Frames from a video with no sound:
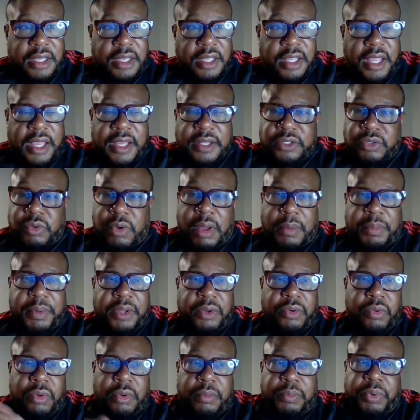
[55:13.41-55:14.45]
Yeah, so I'll be
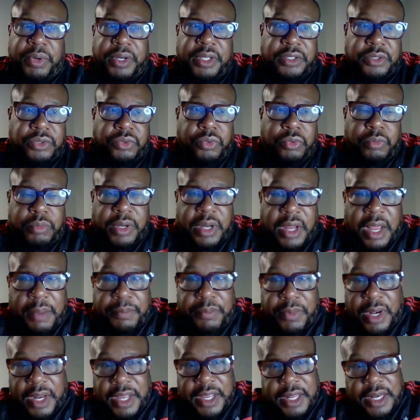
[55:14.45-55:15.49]
going pretty soon, but I'm
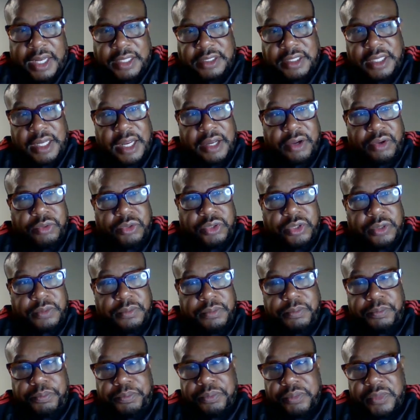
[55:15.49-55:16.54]
like I said, I go to
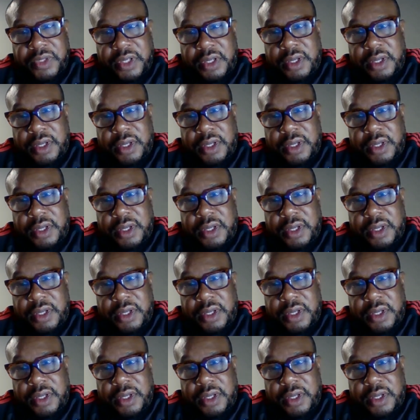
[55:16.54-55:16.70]
them